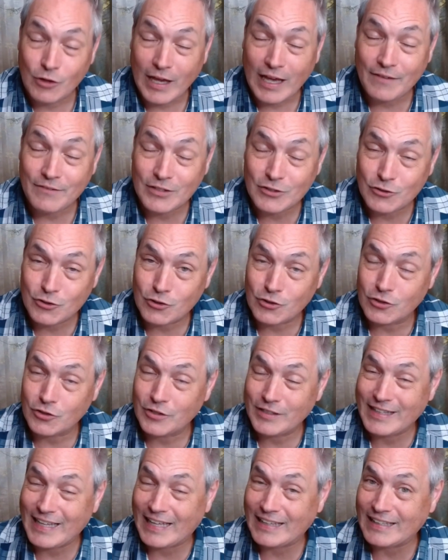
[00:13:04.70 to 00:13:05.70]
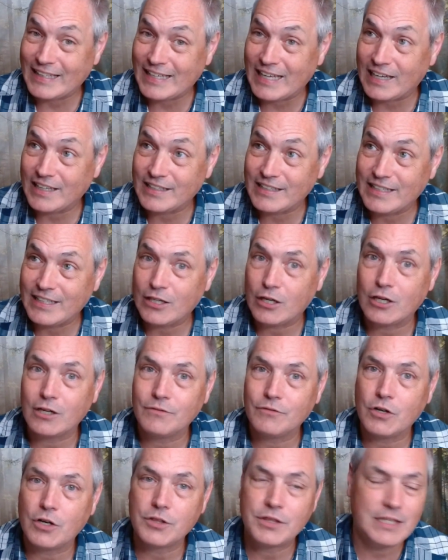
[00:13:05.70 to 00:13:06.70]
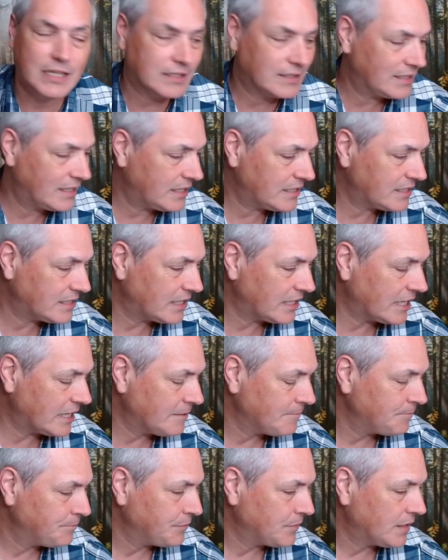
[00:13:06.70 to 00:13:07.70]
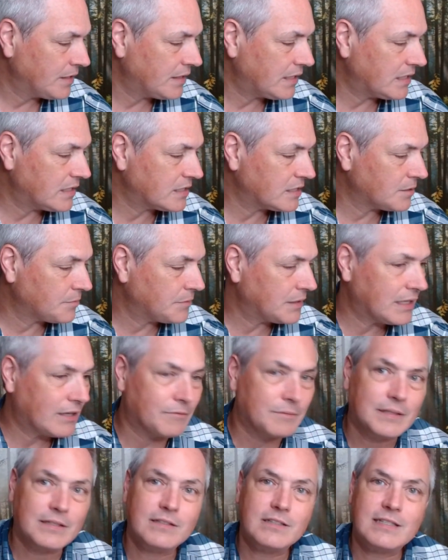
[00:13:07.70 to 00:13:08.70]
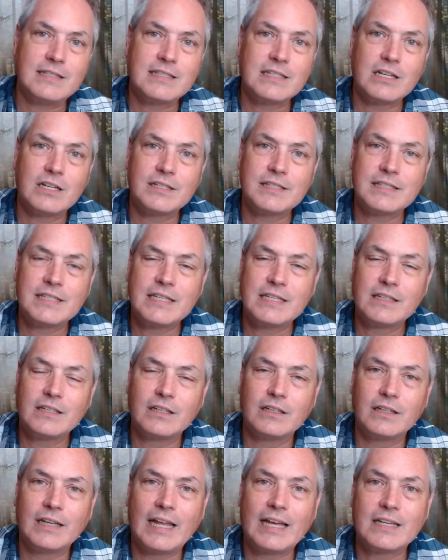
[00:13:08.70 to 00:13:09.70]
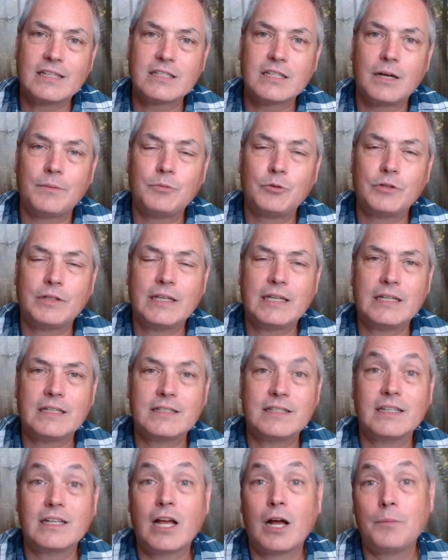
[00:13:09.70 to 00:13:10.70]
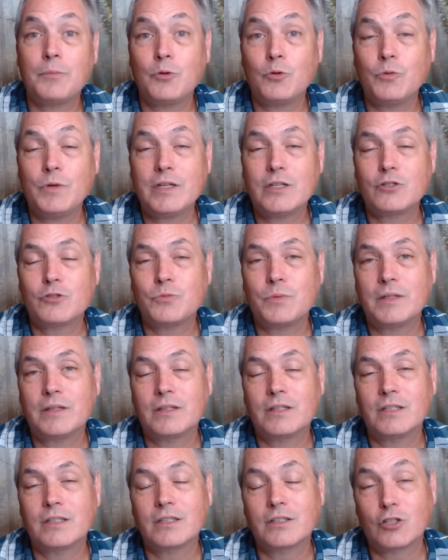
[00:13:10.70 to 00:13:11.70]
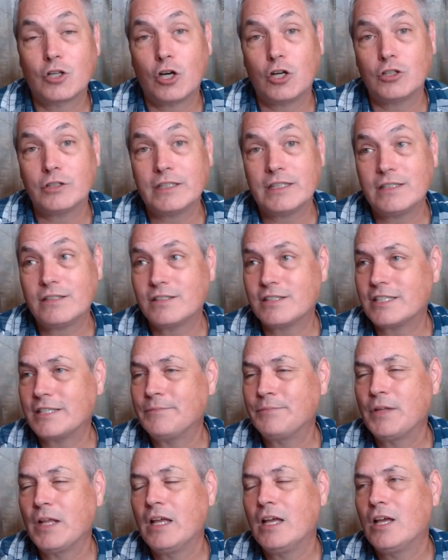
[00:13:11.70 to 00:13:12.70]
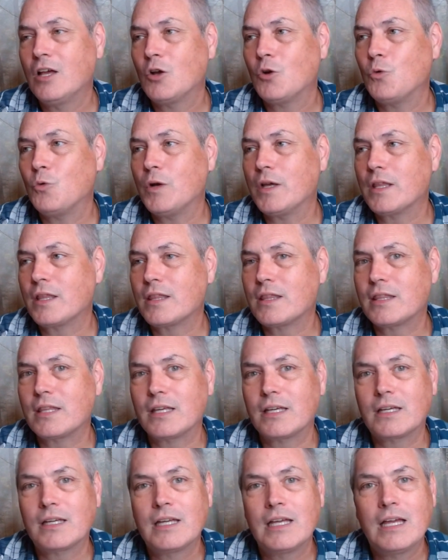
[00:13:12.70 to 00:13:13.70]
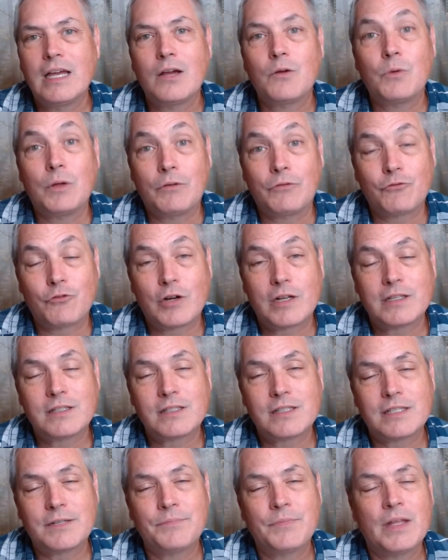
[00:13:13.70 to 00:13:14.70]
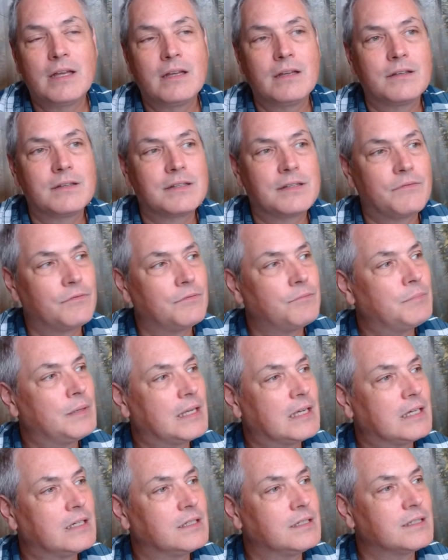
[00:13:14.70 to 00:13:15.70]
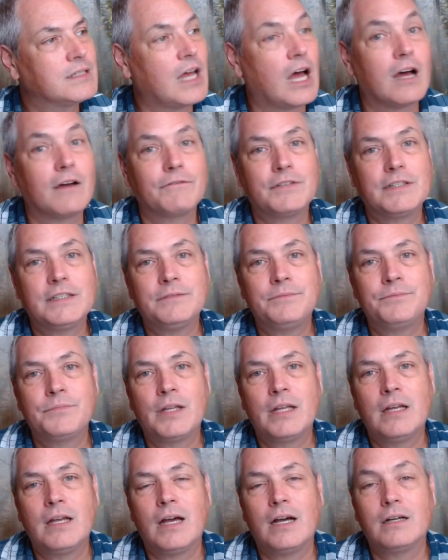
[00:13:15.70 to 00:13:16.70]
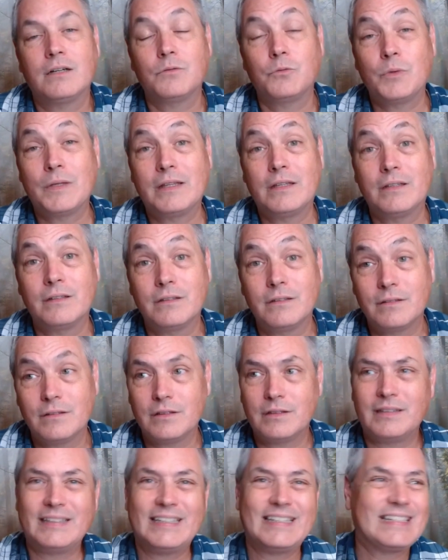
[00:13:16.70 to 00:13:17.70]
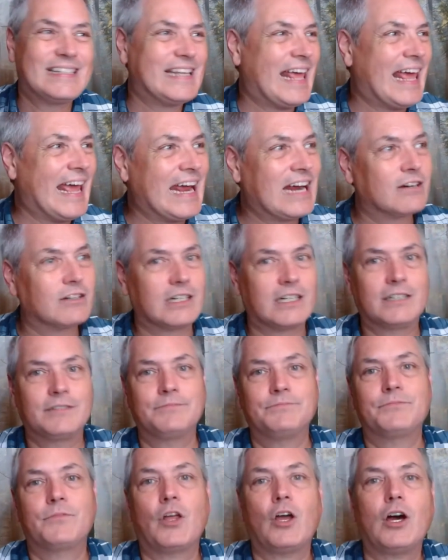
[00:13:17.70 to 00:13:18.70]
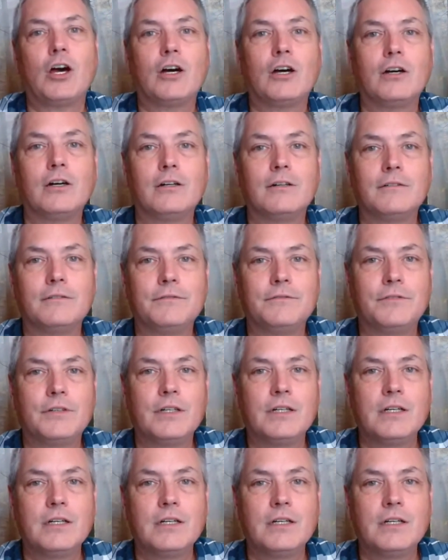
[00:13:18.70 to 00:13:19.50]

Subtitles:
have enjoyed that idea of authenticity. That is something I've been discussing the last couple of days and couple of weeks with colleagues, with friends, because often with this era of